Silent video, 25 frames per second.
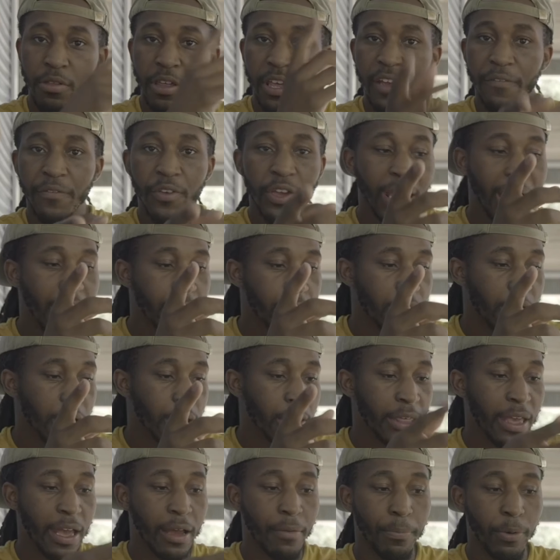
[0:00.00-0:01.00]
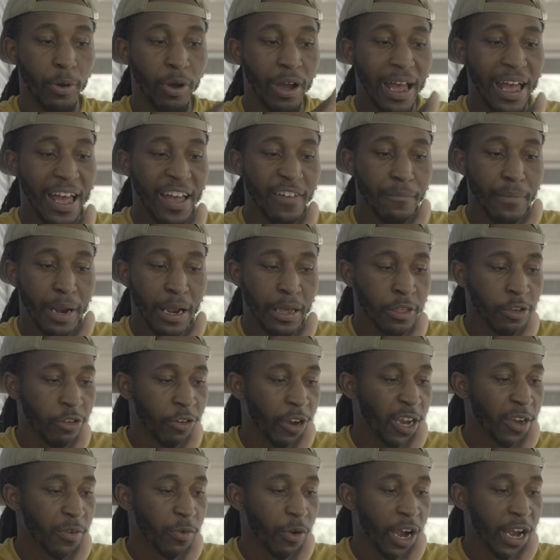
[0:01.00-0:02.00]
to give you guys an example, I have my
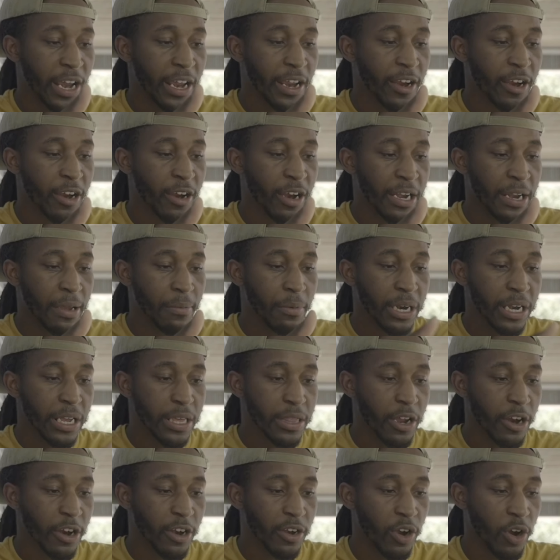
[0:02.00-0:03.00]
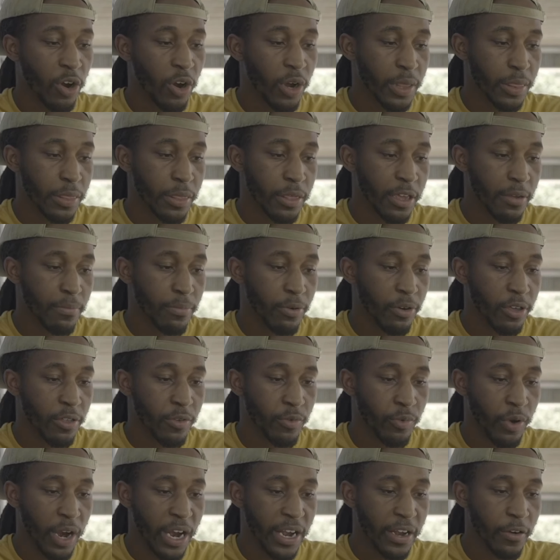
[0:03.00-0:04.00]
screen right here and I'm gonna turn on zebras
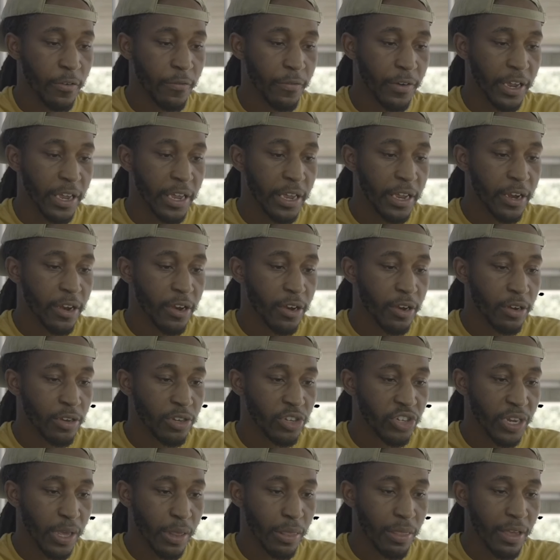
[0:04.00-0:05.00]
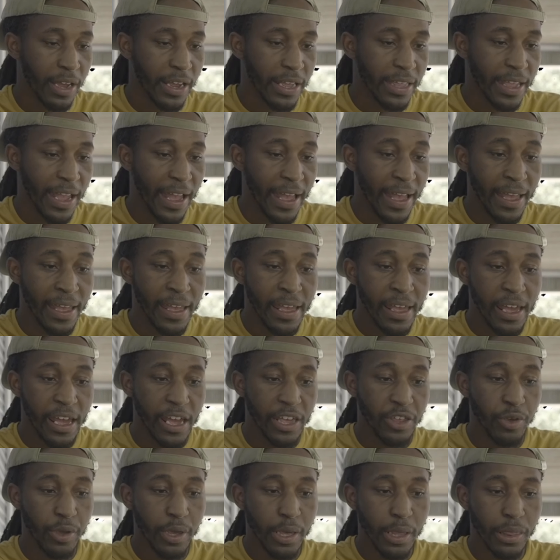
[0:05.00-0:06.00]
right over here, just like that.
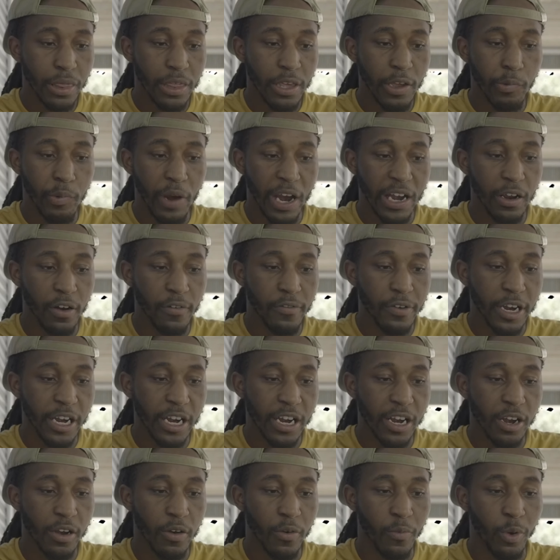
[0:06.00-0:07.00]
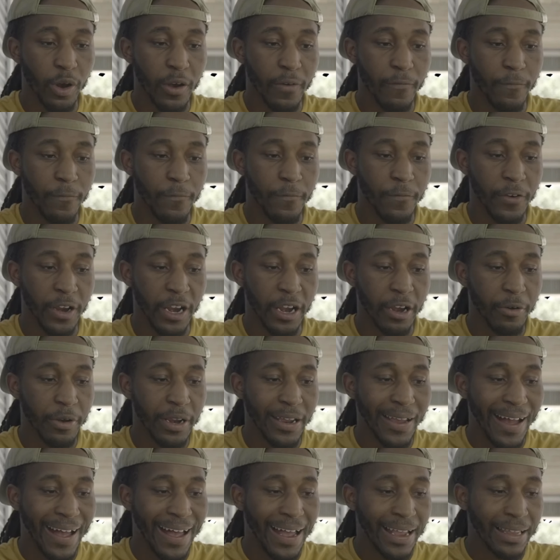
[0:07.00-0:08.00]
And you can see right over here, we're
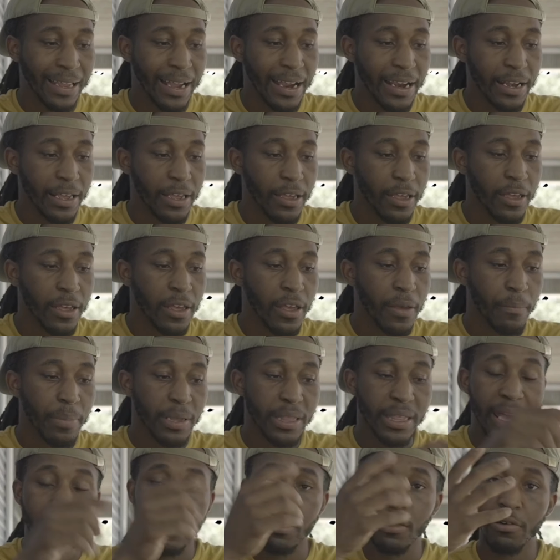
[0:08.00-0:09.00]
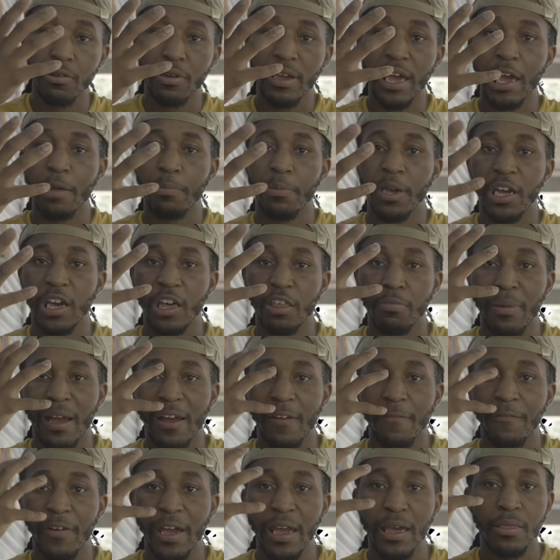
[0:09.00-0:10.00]
very highlighted, but that's okay because
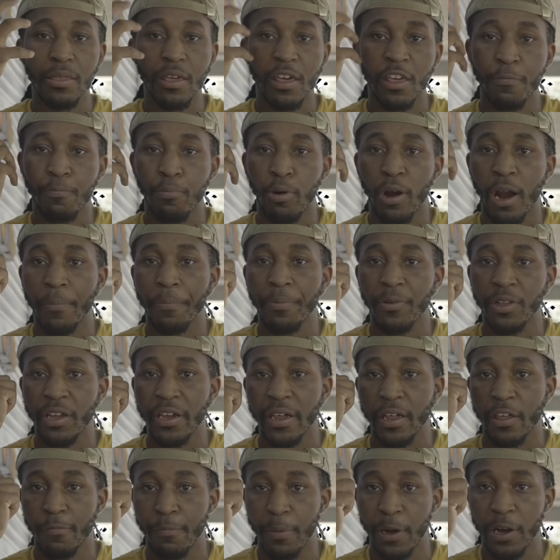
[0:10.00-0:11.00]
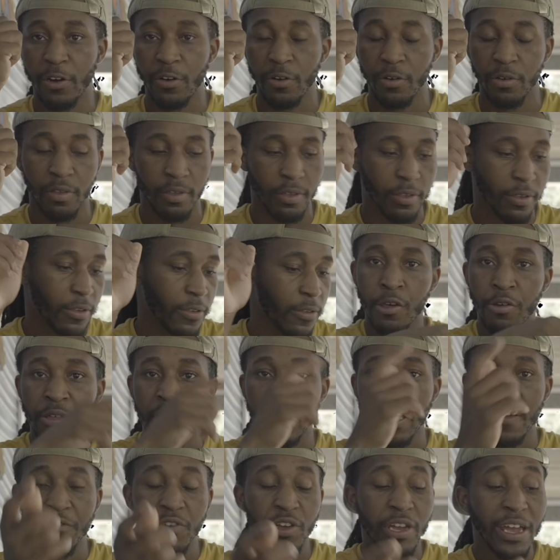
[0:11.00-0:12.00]
my face is properly exposed. So
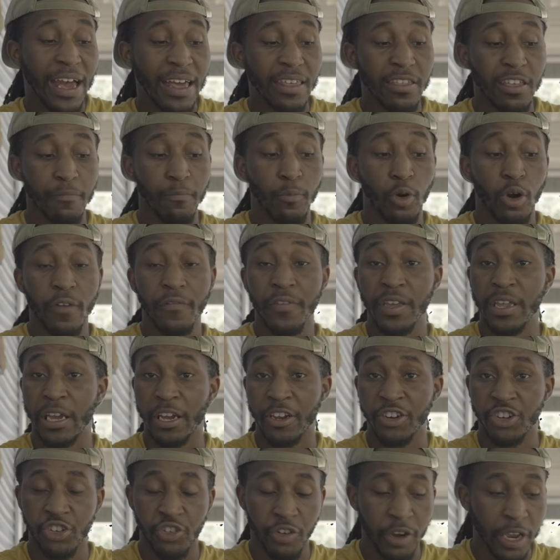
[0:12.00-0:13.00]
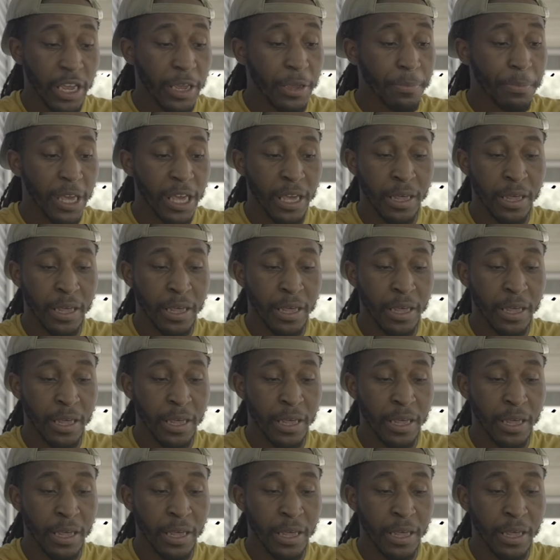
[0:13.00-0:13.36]
to give you guys more of an extreme